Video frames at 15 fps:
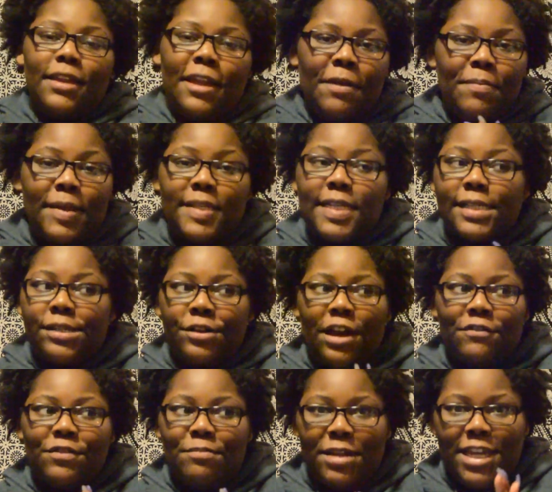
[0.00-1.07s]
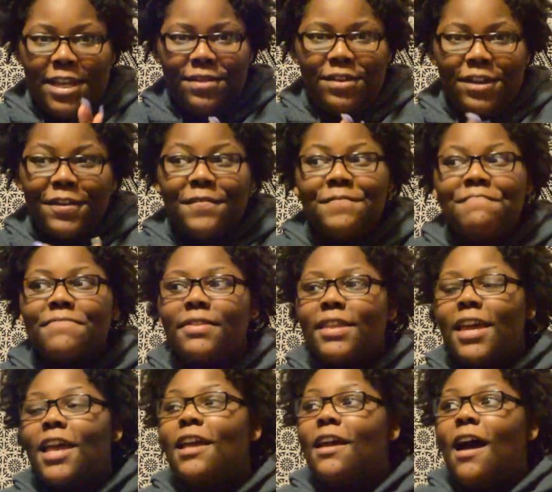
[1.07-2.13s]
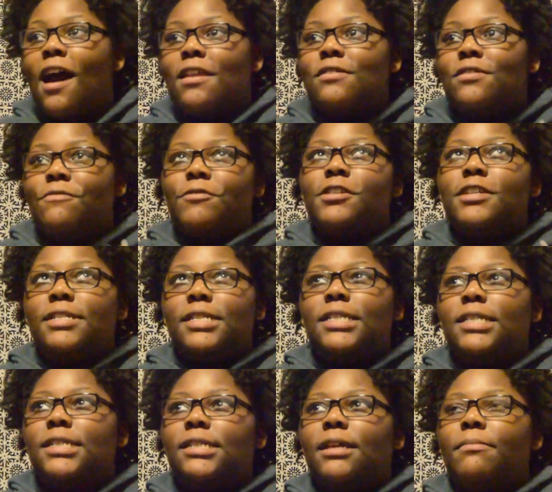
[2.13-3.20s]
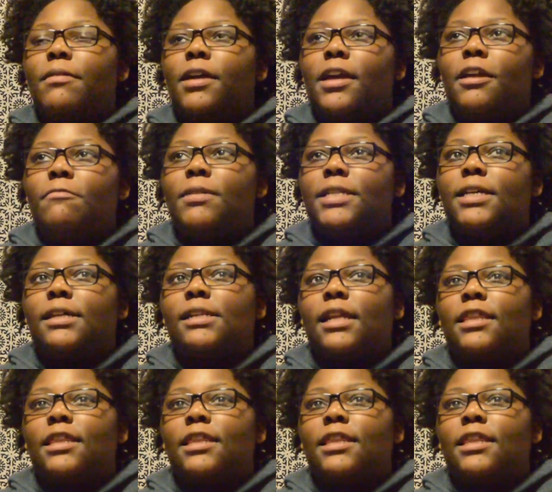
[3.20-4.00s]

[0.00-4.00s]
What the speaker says: AP tests are not for me either. I don't know what it is about AP tests.